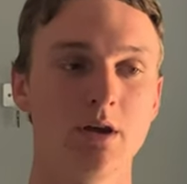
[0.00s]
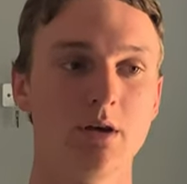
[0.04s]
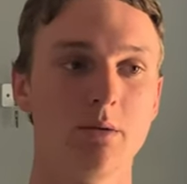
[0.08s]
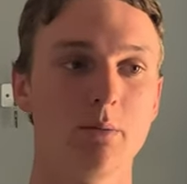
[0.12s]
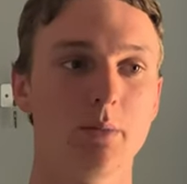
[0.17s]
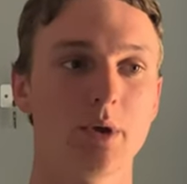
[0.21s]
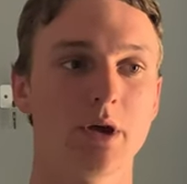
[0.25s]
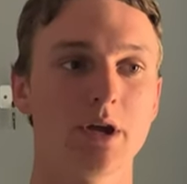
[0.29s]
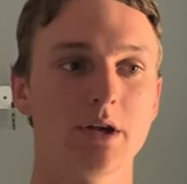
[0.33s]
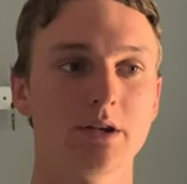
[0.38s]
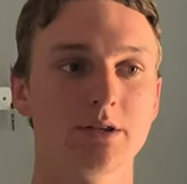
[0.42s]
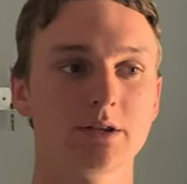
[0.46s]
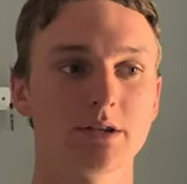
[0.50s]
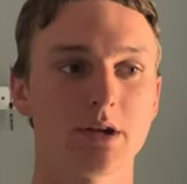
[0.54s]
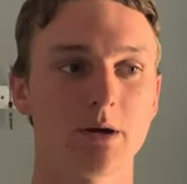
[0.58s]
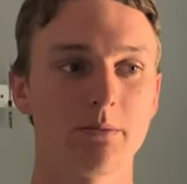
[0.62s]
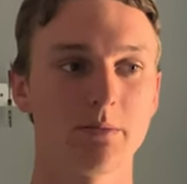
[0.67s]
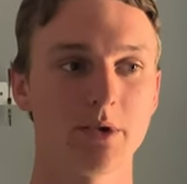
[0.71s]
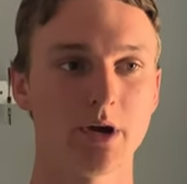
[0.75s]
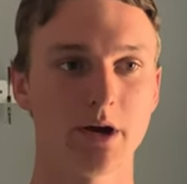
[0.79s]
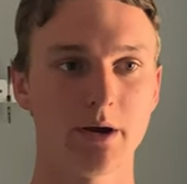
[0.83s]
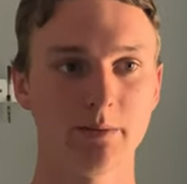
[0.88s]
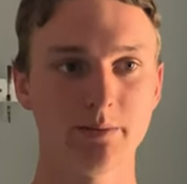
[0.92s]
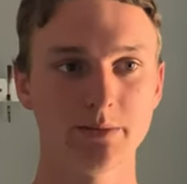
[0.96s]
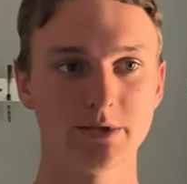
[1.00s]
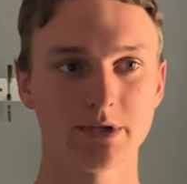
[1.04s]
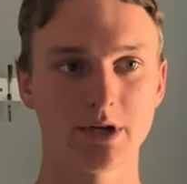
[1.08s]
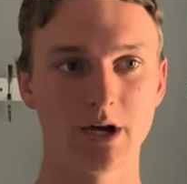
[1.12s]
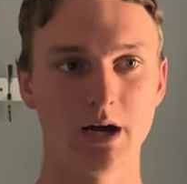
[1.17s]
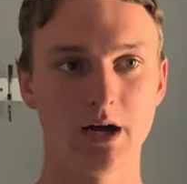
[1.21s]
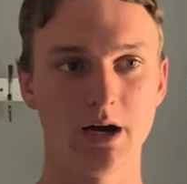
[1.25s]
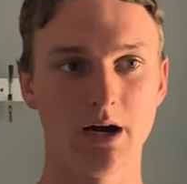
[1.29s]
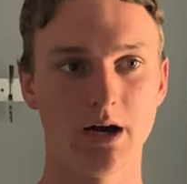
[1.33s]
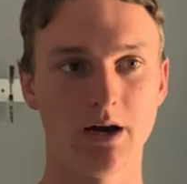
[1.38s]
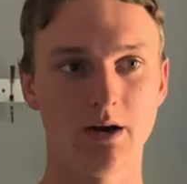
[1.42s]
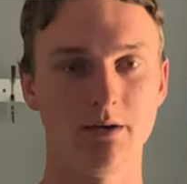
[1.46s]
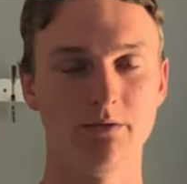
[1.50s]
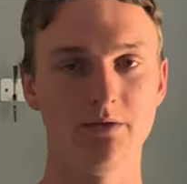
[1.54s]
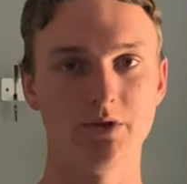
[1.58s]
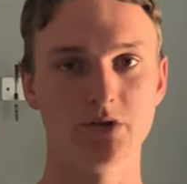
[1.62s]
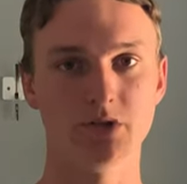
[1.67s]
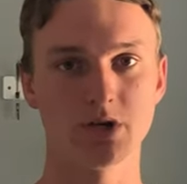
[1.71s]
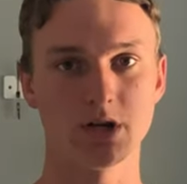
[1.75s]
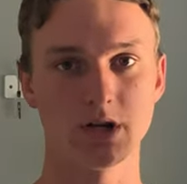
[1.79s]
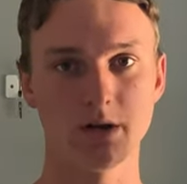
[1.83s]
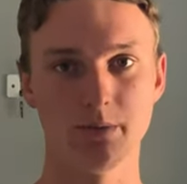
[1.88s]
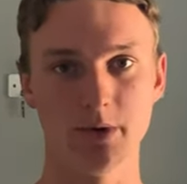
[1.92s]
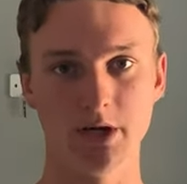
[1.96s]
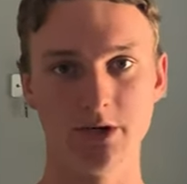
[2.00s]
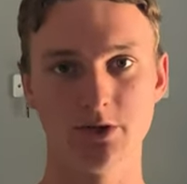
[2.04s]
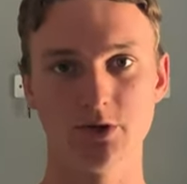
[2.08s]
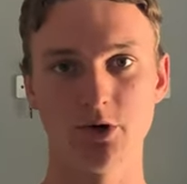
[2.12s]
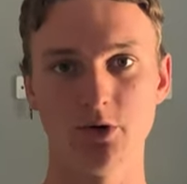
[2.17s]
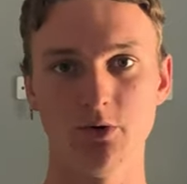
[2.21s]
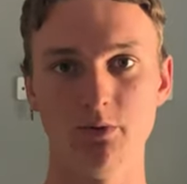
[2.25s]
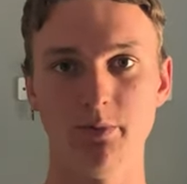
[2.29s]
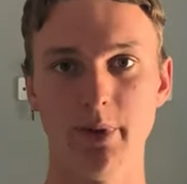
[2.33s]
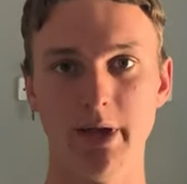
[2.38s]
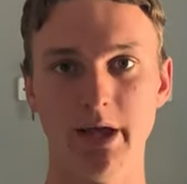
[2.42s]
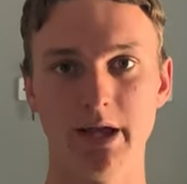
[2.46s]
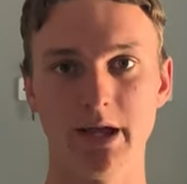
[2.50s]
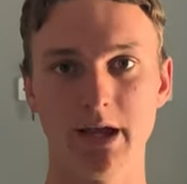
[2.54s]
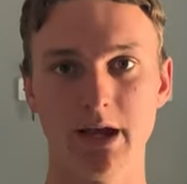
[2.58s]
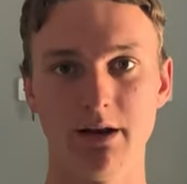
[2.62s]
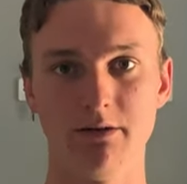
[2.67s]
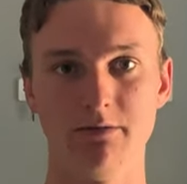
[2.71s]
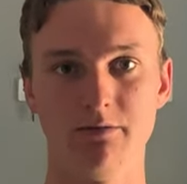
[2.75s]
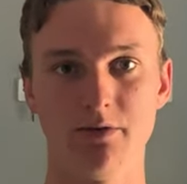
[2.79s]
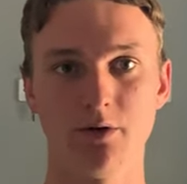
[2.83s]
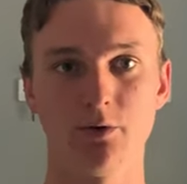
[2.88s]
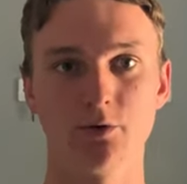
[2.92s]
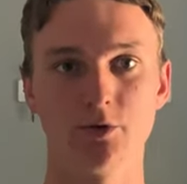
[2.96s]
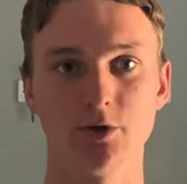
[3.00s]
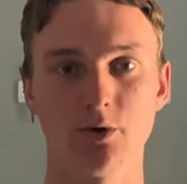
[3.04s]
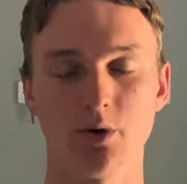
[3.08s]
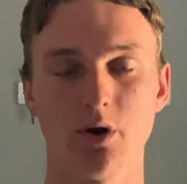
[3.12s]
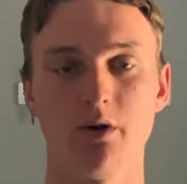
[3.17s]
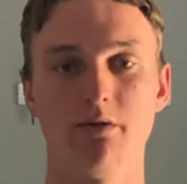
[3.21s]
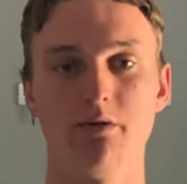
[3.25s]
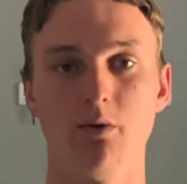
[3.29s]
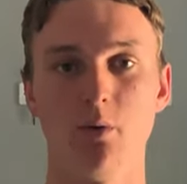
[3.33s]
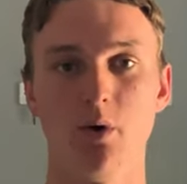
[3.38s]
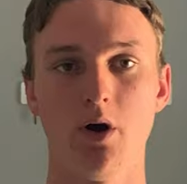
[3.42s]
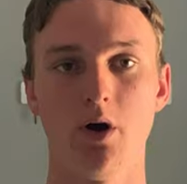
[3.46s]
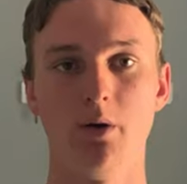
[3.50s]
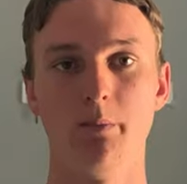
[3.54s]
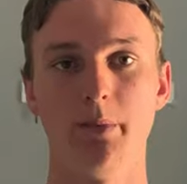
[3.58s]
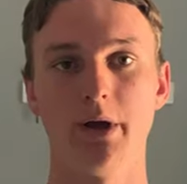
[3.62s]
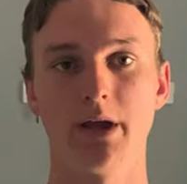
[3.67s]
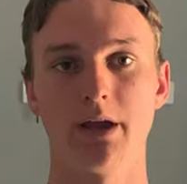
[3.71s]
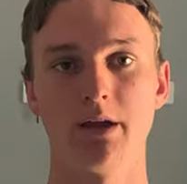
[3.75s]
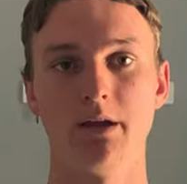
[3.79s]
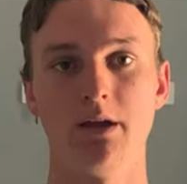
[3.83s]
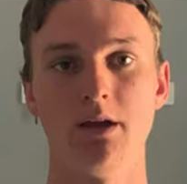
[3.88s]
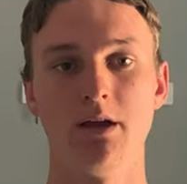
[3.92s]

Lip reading: Because sometimes our vision can be too big and feel too overwhelming,